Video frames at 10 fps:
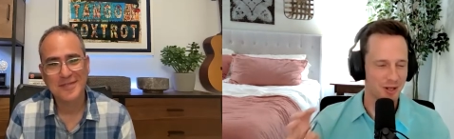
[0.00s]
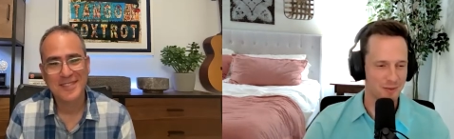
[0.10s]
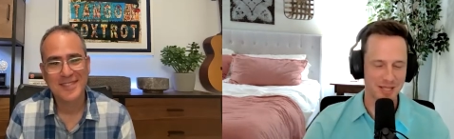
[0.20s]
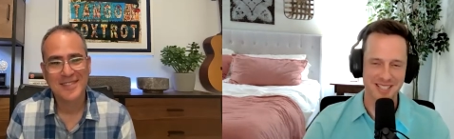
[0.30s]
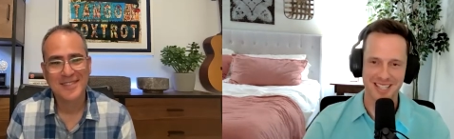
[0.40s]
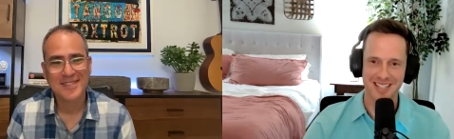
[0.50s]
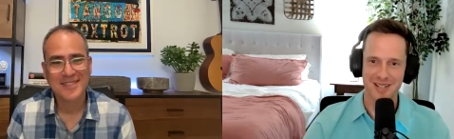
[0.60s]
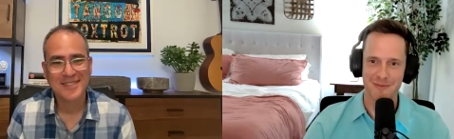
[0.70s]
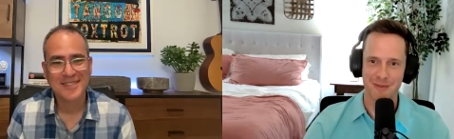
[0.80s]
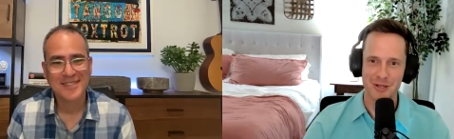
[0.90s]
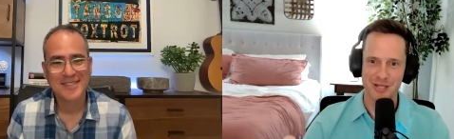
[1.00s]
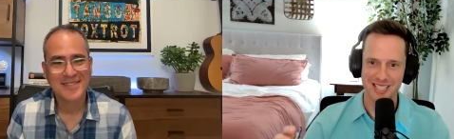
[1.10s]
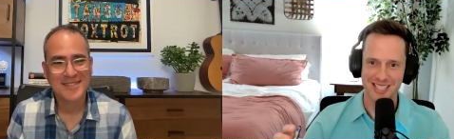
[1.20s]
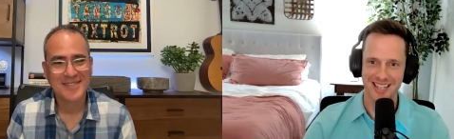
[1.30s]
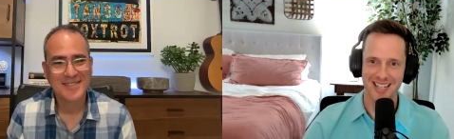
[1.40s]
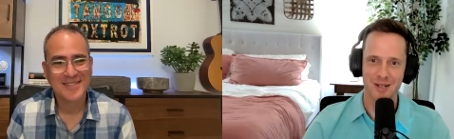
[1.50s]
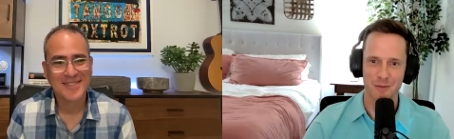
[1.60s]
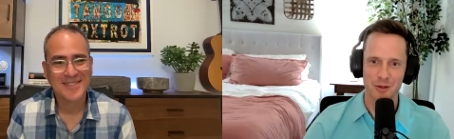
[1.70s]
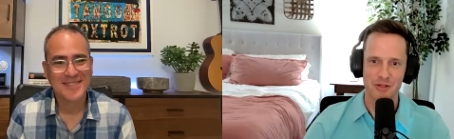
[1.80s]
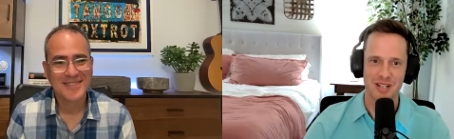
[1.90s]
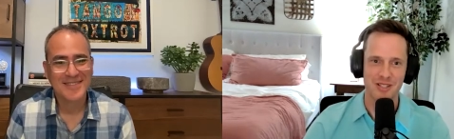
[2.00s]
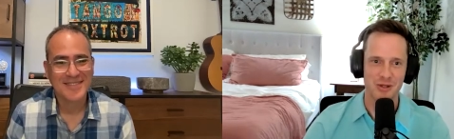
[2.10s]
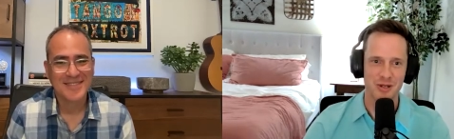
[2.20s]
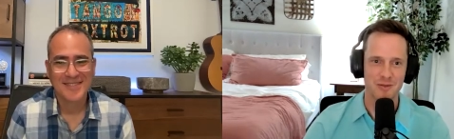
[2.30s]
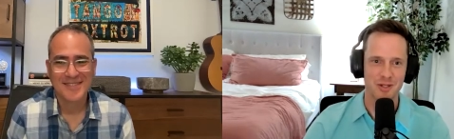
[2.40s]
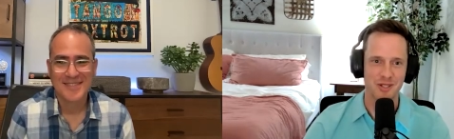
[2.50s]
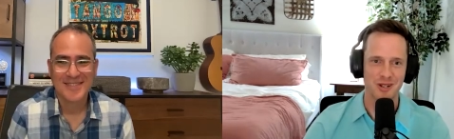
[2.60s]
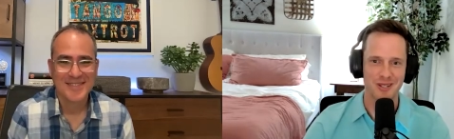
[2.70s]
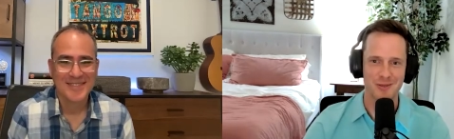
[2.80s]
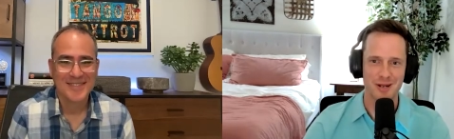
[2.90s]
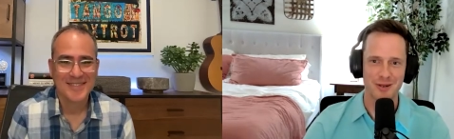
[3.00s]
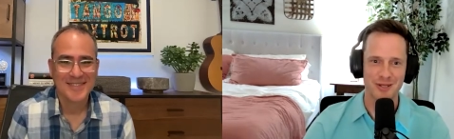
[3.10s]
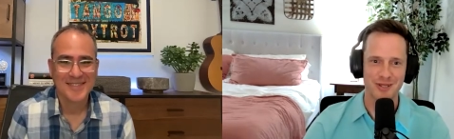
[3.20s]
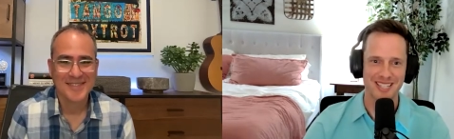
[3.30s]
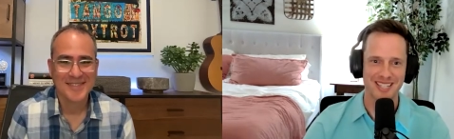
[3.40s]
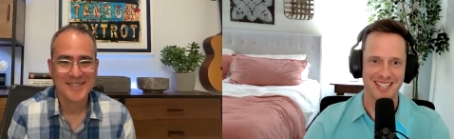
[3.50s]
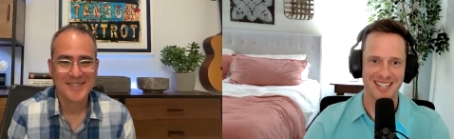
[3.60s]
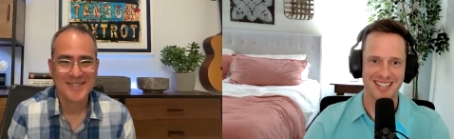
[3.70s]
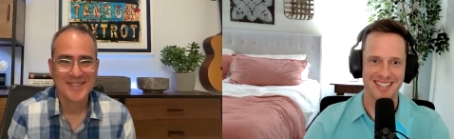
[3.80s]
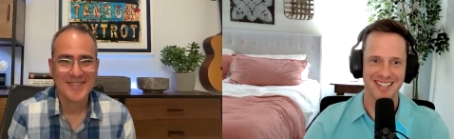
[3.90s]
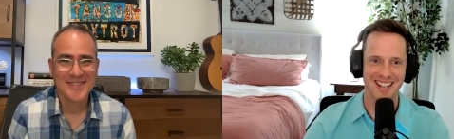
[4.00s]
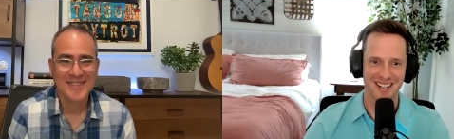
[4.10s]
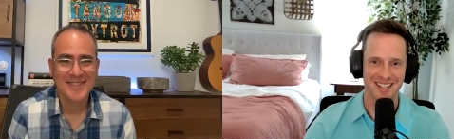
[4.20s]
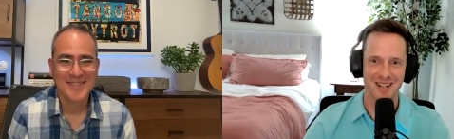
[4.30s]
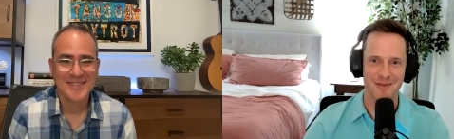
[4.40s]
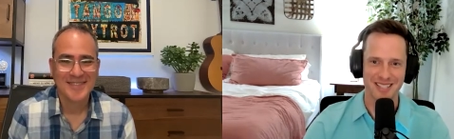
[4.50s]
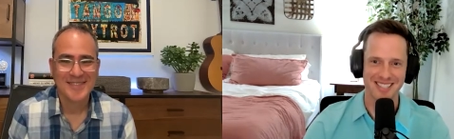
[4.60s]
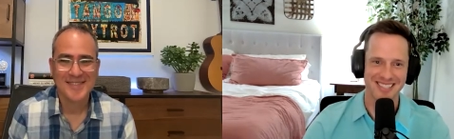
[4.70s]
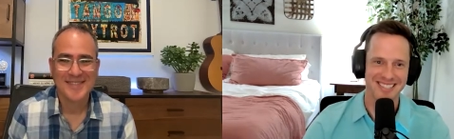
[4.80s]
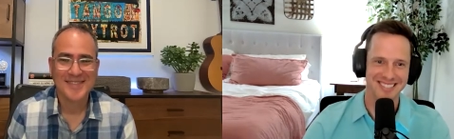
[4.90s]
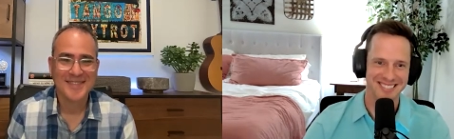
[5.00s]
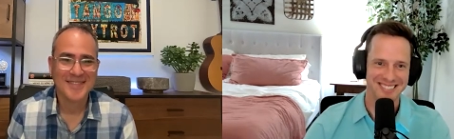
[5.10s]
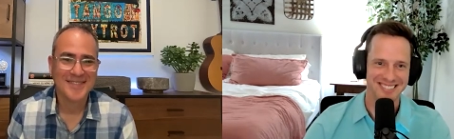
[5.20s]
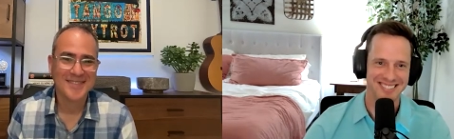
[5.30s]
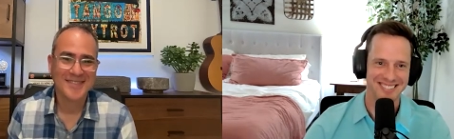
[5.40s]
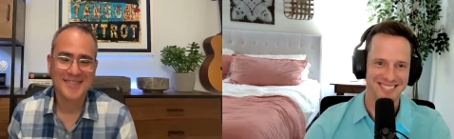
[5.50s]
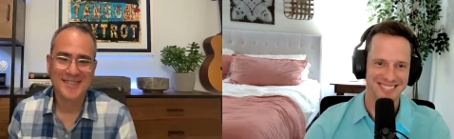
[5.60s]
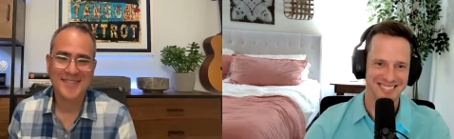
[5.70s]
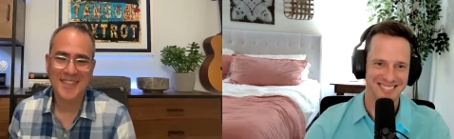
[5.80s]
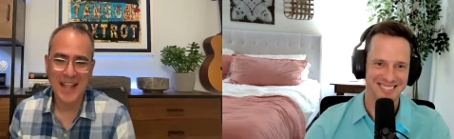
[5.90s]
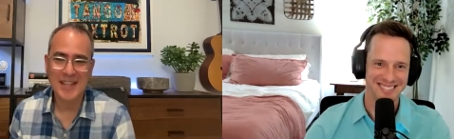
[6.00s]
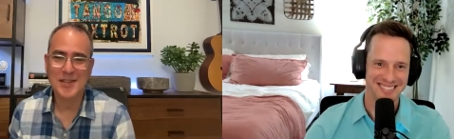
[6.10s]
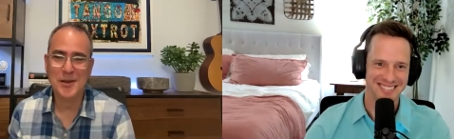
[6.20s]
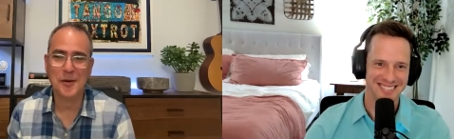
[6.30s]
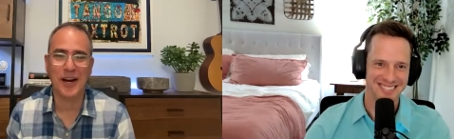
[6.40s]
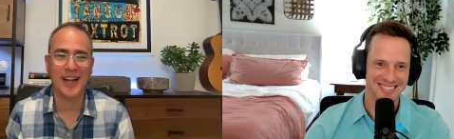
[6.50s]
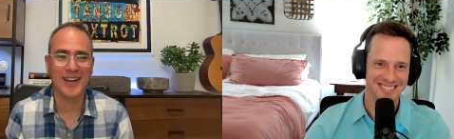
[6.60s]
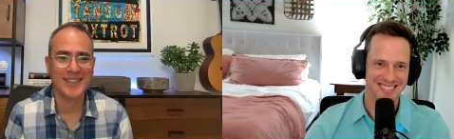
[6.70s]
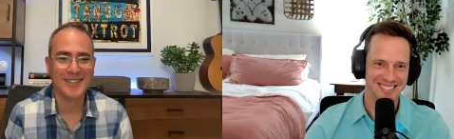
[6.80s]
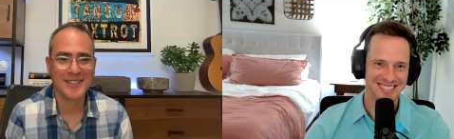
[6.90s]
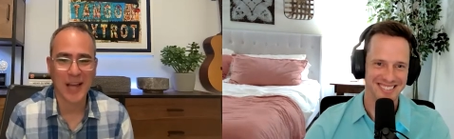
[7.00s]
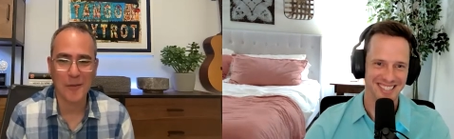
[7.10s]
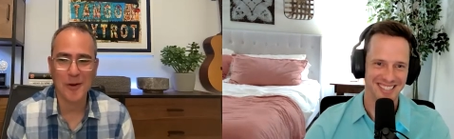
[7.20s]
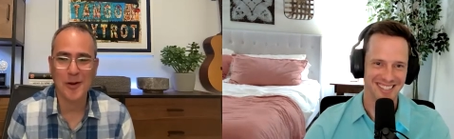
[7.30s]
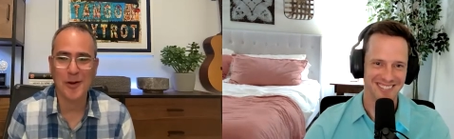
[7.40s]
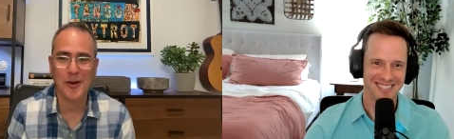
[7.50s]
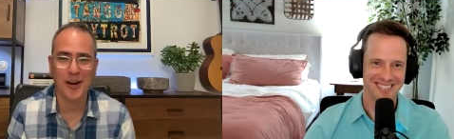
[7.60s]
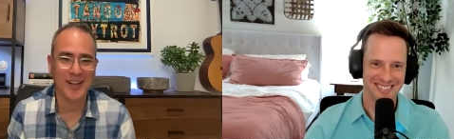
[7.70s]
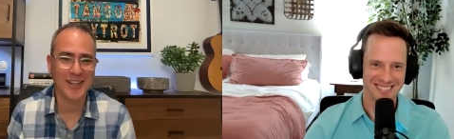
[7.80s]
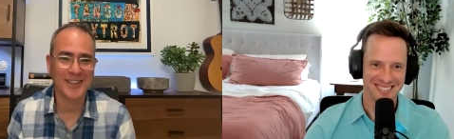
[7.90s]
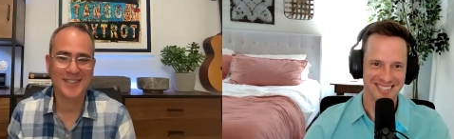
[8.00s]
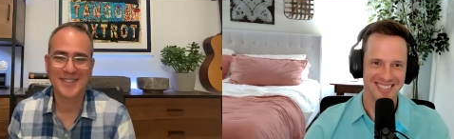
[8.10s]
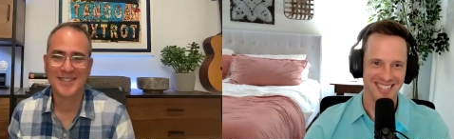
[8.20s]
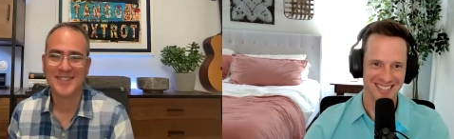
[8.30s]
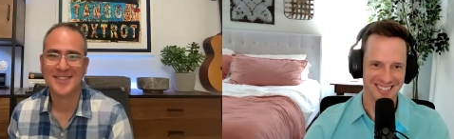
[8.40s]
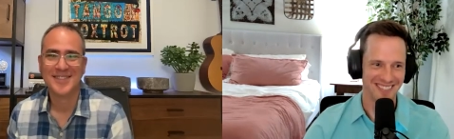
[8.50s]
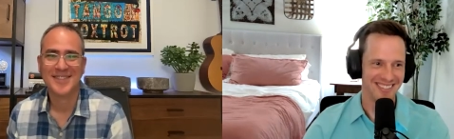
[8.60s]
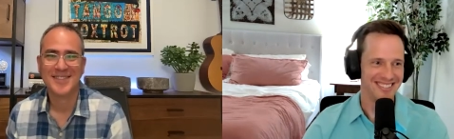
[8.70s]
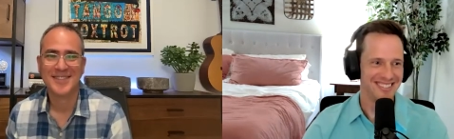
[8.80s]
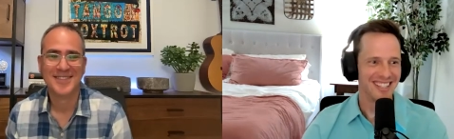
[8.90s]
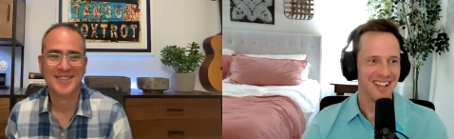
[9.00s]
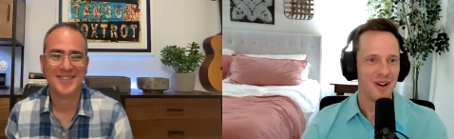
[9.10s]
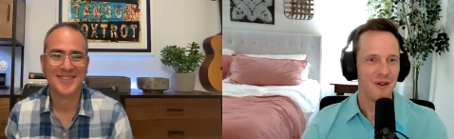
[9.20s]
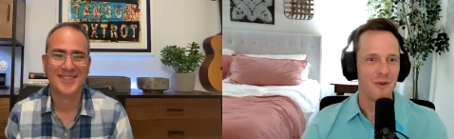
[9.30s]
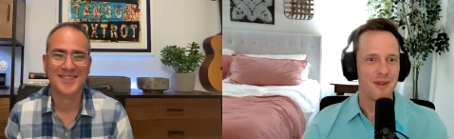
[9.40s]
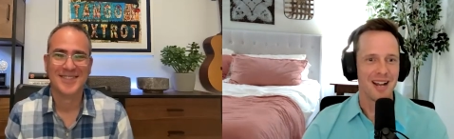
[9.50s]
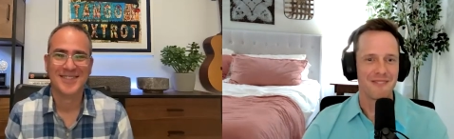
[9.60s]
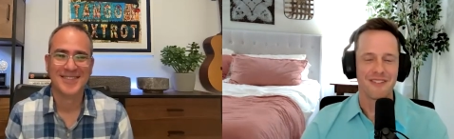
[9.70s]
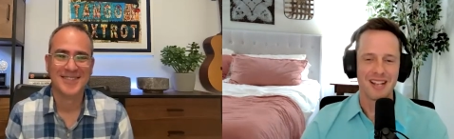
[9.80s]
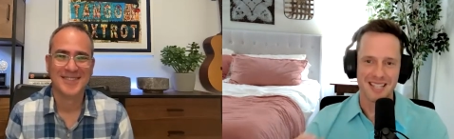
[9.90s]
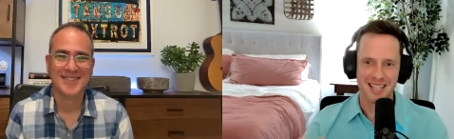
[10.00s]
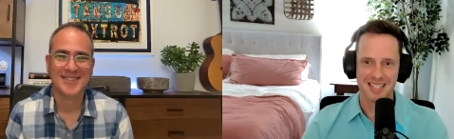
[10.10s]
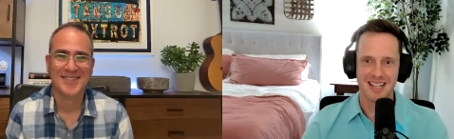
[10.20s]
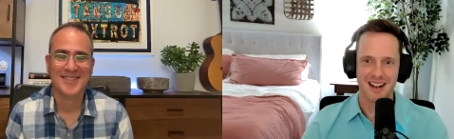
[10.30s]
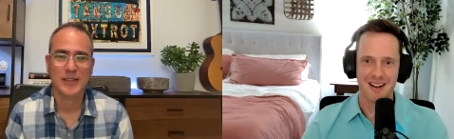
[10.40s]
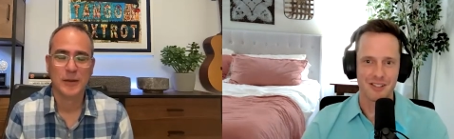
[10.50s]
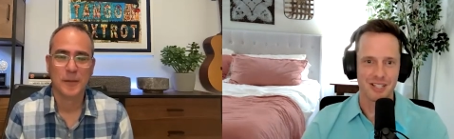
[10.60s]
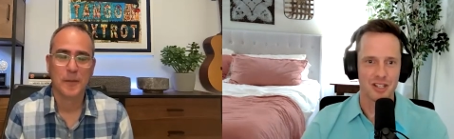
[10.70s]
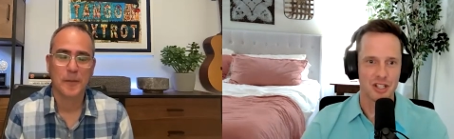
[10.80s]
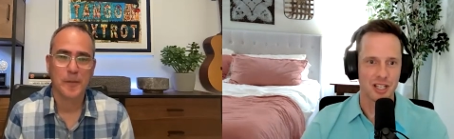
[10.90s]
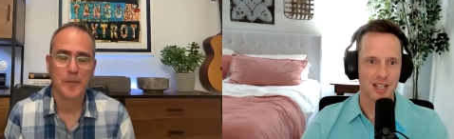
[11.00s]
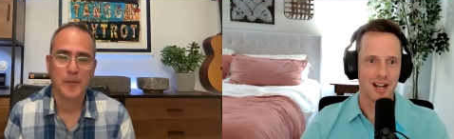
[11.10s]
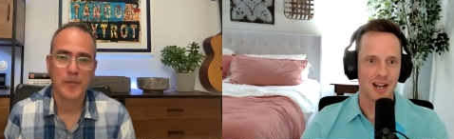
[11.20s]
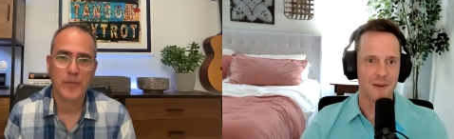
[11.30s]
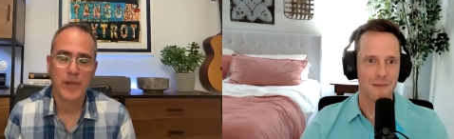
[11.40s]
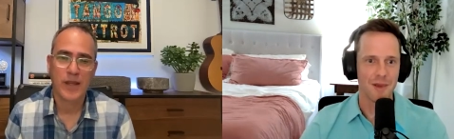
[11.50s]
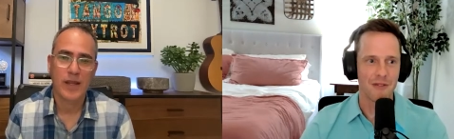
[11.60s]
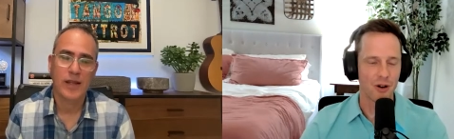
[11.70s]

Speaker 1: could be sitting in person, eating bowls of ice cream, just talking about real estate and economics.
Speaker 2: Let's do it. Come to New York.
Speaker 1: I love it. Well, Matt, fantastic conversation. If